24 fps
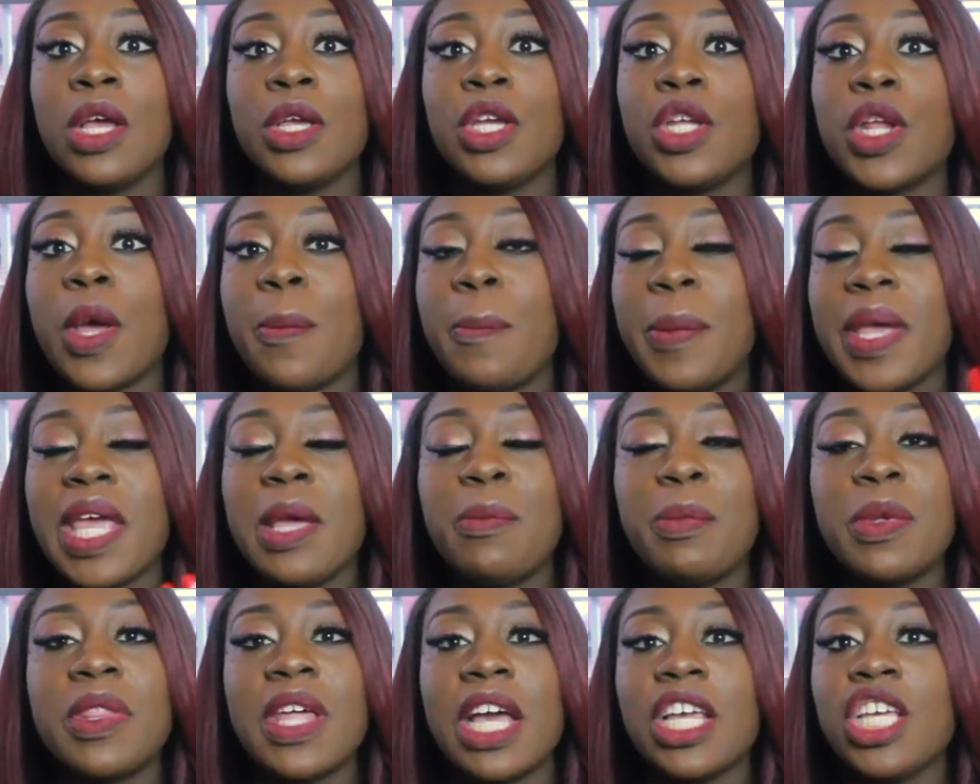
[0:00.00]
you know,
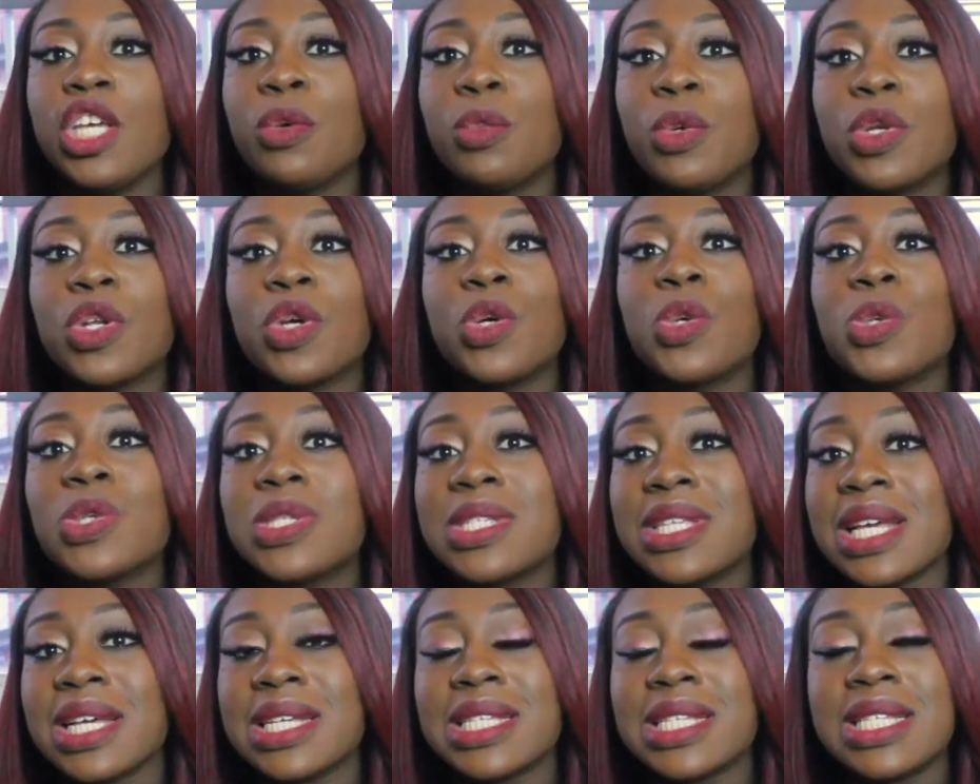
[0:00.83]
people that you would call
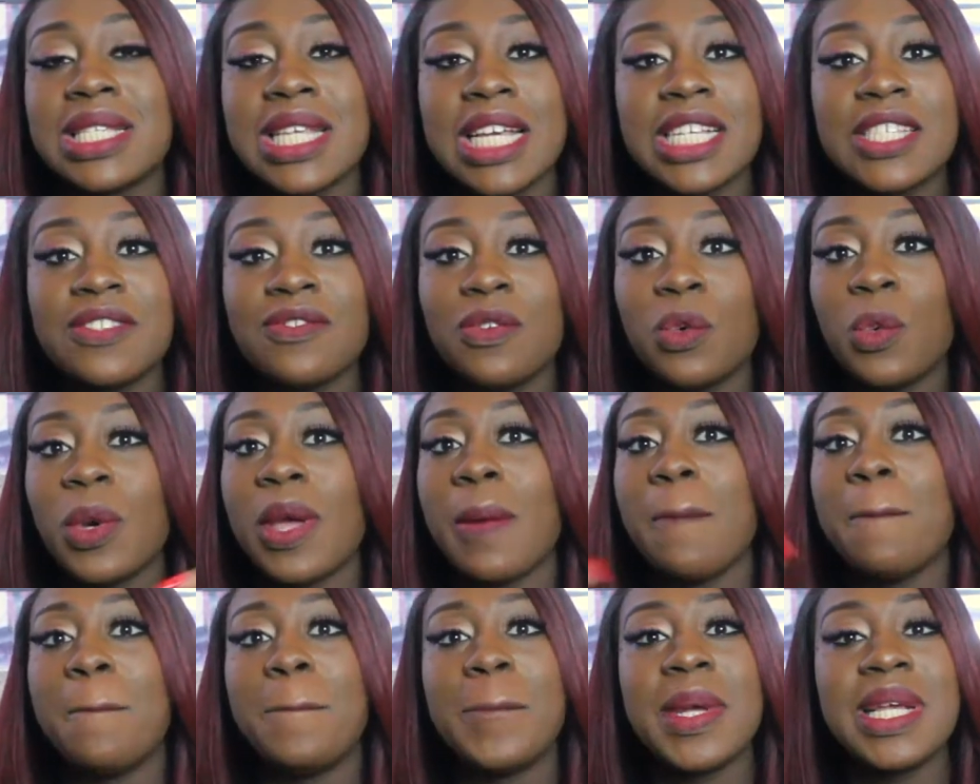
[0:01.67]
successful
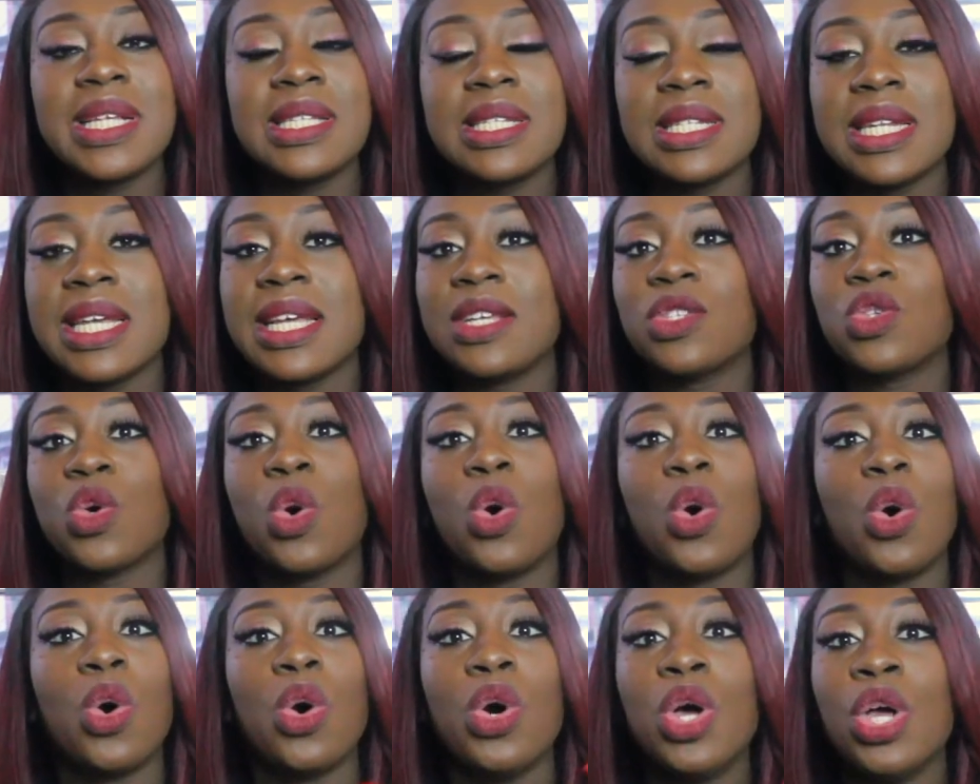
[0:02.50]
in business
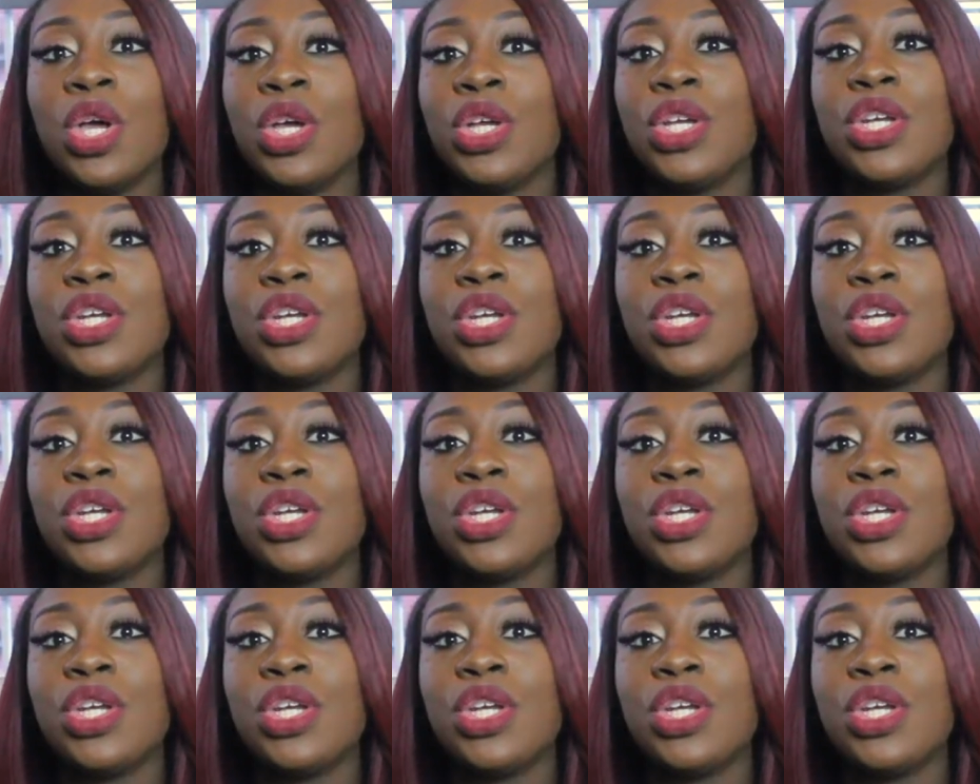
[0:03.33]
or,